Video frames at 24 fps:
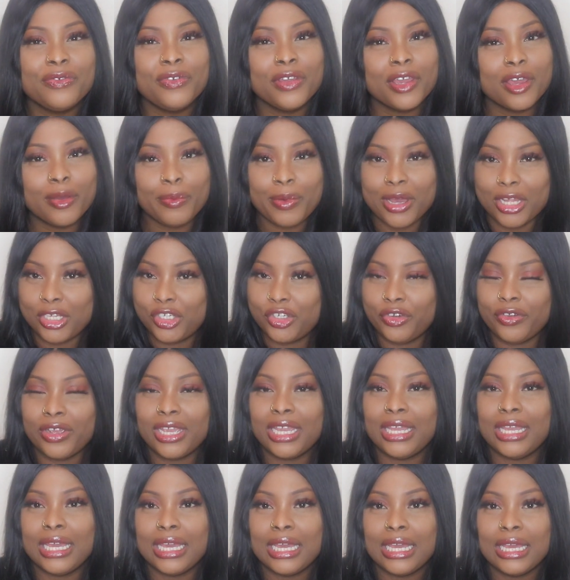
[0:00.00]
to think about
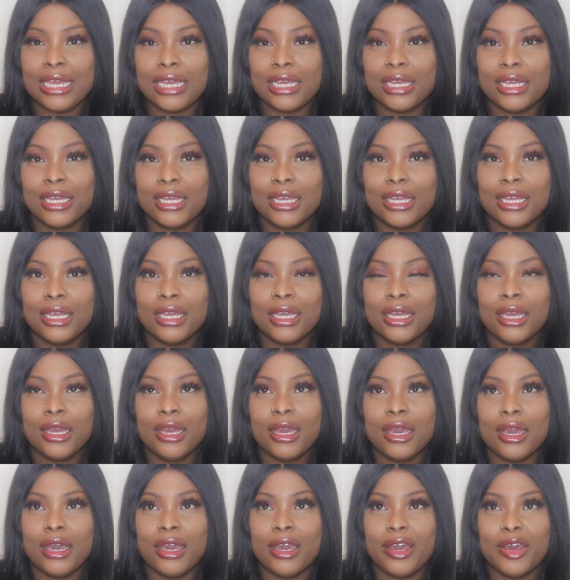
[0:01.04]
Trey yet.
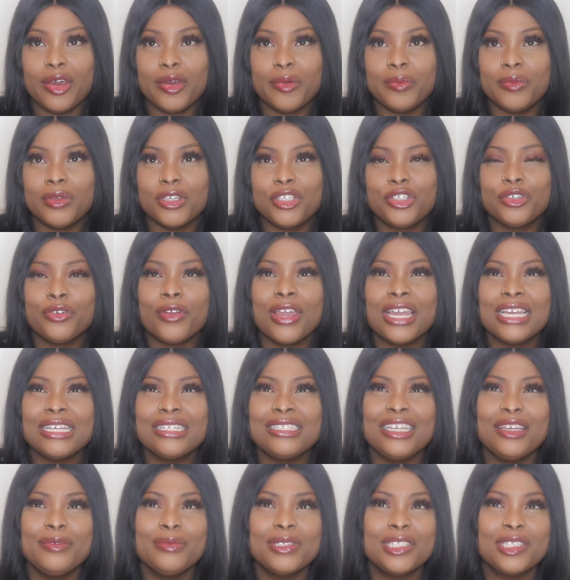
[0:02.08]
Trey
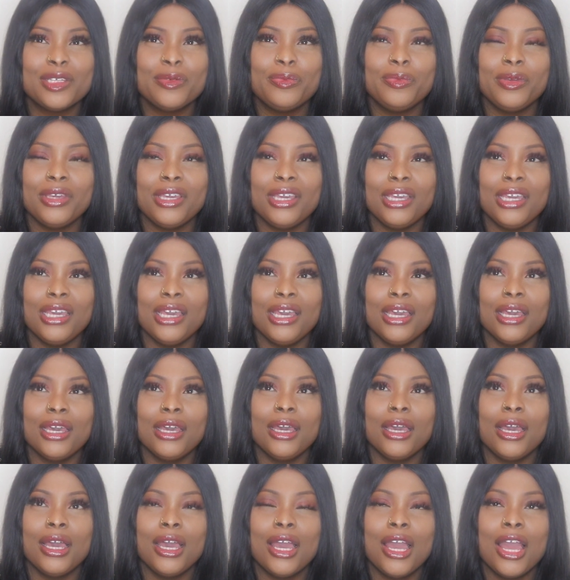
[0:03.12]
seems to be
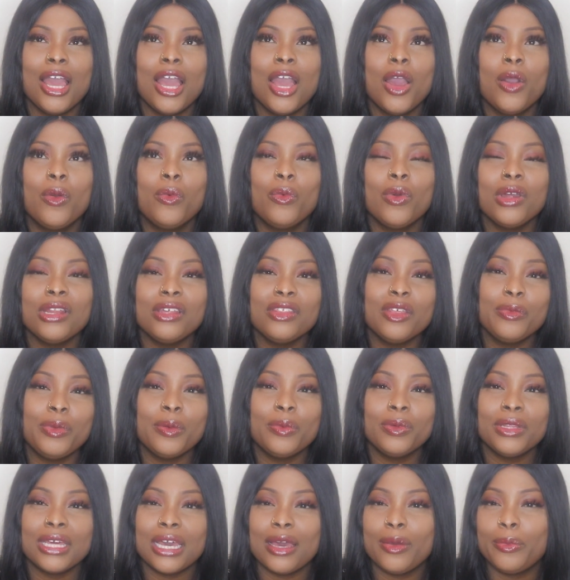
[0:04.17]
one of the
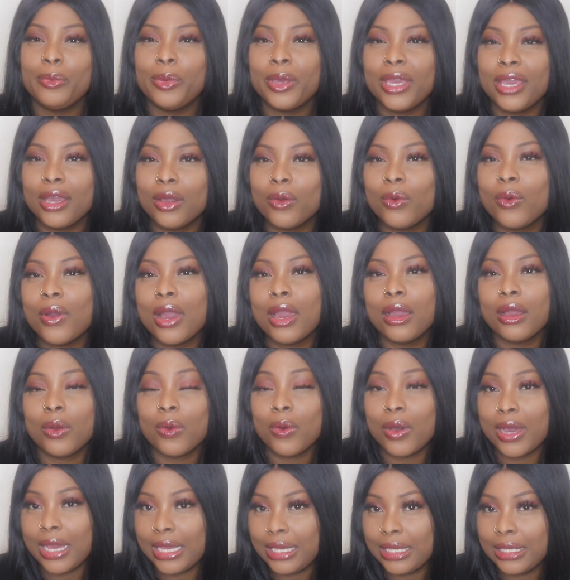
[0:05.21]
people that appear quite
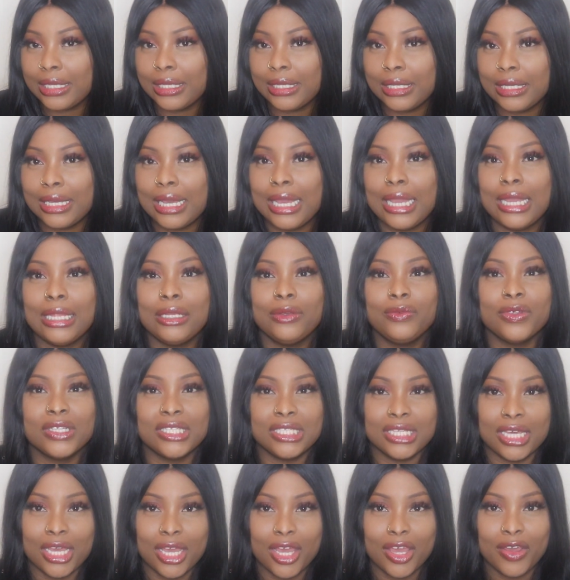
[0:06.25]
quiet and
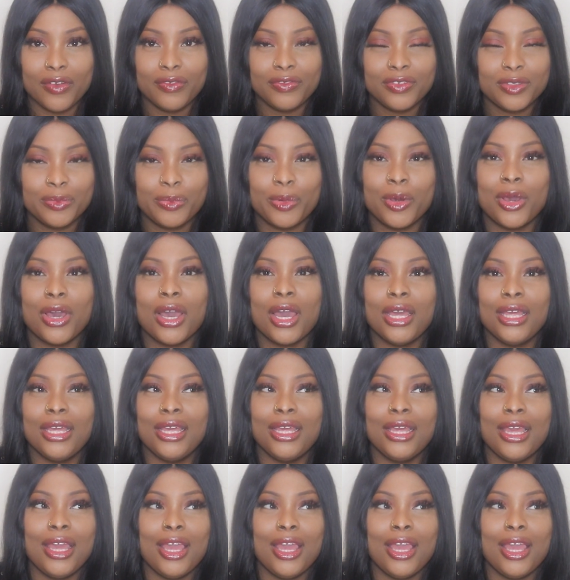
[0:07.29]
reserved, but